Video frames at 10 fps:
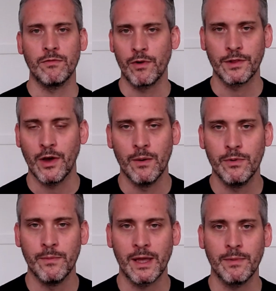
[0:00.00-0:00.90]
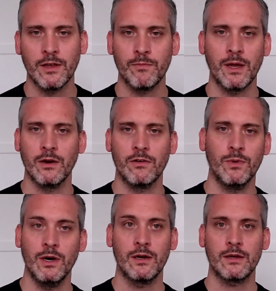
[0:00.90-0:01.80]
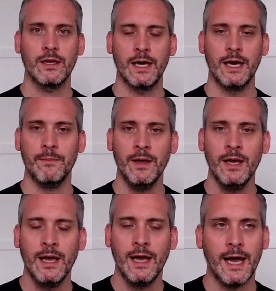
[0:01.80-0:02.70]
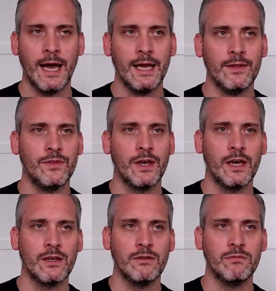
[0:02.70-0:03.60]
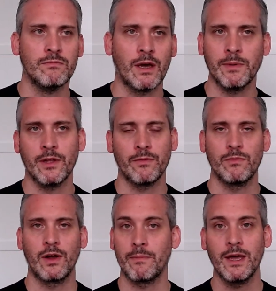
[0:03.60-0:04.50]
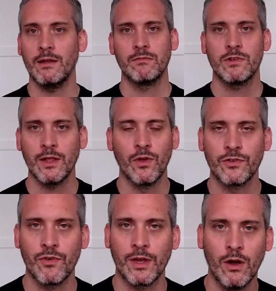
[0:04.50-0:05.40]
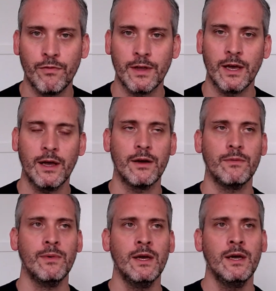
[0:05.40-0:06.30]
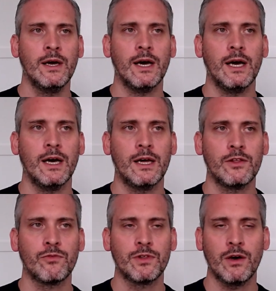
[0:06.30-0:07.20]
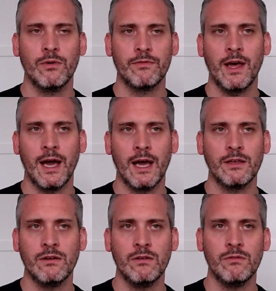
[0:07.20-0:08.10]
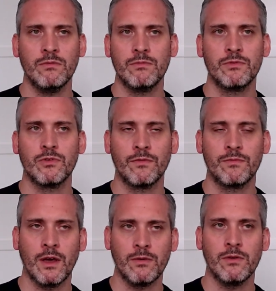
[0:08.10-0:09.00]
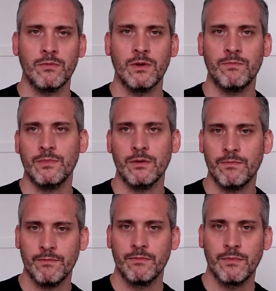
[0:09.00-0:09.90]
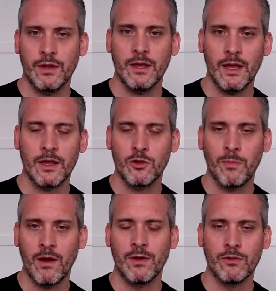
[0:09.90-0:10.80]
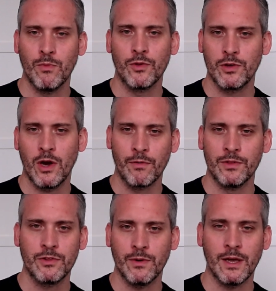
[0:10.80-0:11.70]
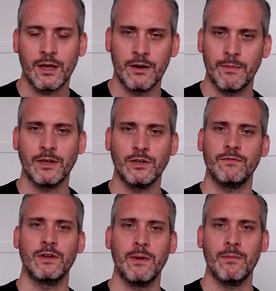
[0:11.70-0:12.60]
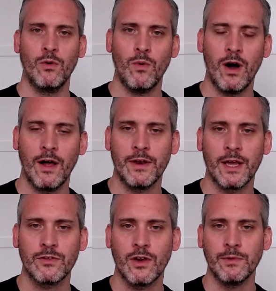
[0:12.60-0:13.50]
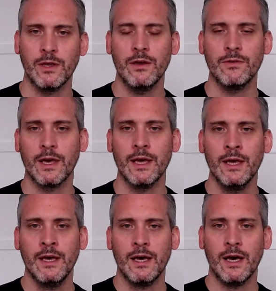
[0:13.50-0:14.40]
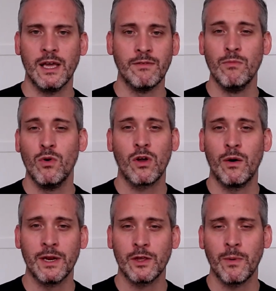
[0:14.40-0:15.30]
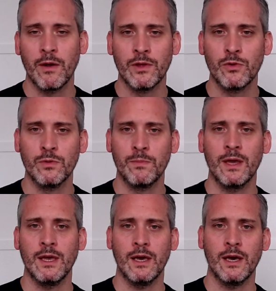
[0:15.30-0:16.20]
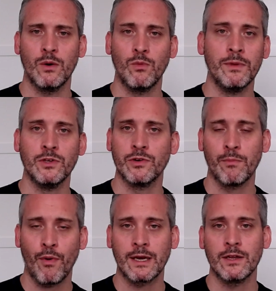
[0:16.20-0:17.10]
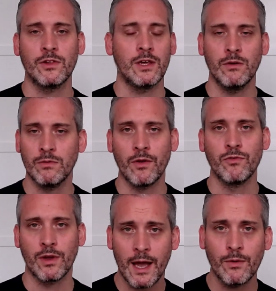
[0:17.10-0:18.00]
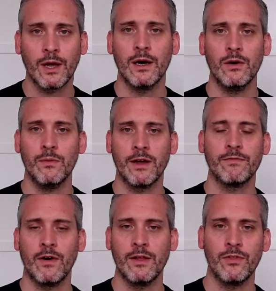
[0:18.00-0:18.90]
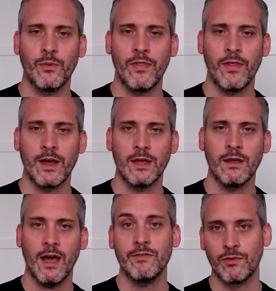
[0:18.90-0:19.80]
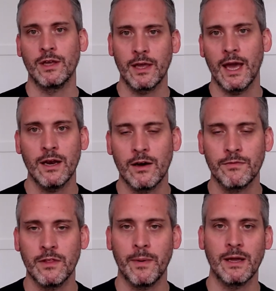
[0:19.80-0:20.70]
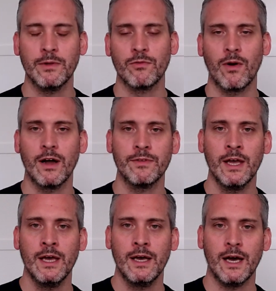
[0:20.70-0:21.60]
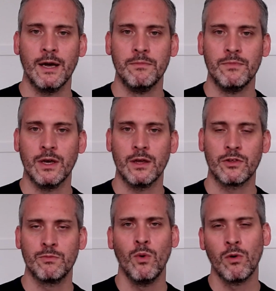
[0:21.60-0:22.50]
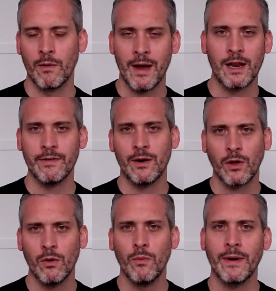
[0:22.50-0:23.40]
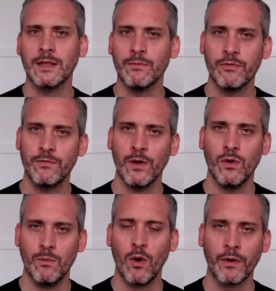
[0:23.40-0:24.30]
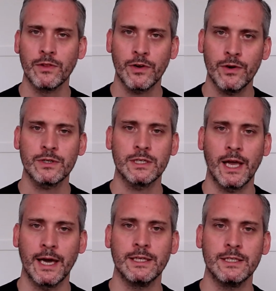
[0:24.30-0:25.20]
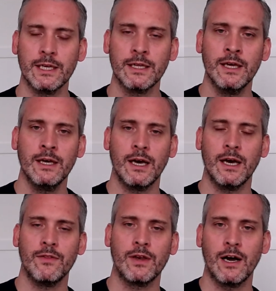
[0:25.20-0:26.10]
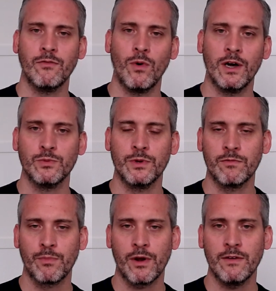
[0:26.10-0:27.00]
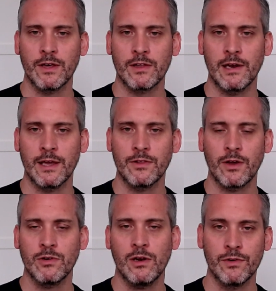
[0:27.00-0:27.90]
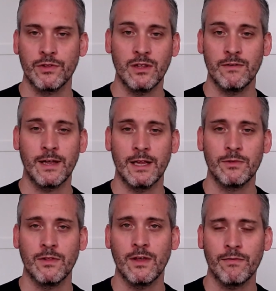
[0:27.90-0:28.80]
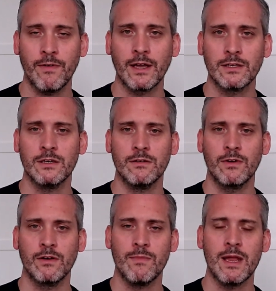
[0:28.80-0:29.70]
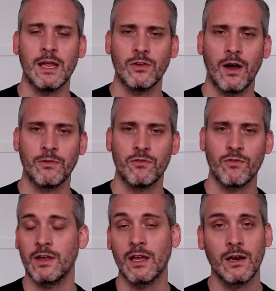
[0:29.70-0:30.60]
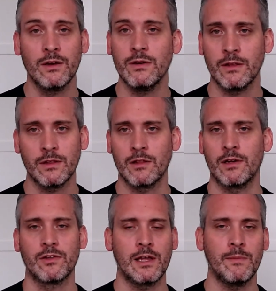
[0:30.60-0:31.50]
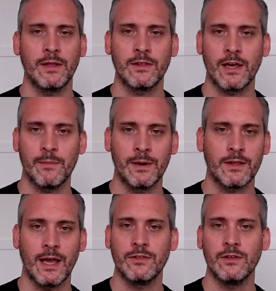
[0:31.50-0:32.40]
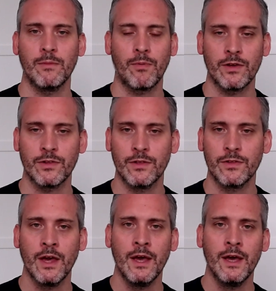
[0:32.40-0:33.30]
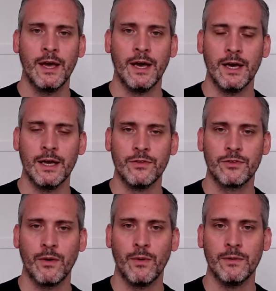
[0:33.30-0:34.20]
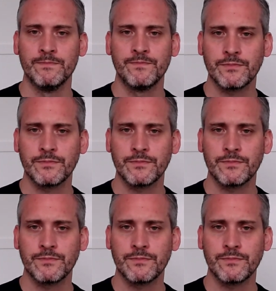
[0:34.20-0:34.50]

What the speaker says: for example, maybe you've been off work and maybe you don't, like me, tend not to drink coffee at home, and as a result of that, you sort of you experience more tolerance to it. It kind of makes you feel a bit more wired the next time you use it. Even more common experience would be women during pregnancy who don't drink alcohol may find that when they have a drink again after the baby's arrived, that a smaller amount of alcohol will make them feel more intoxicated than it otherwise would have previously. So tolerance can develop to the effect of many types of drugs, including things like sleeping tablets, antidepressants, and so on.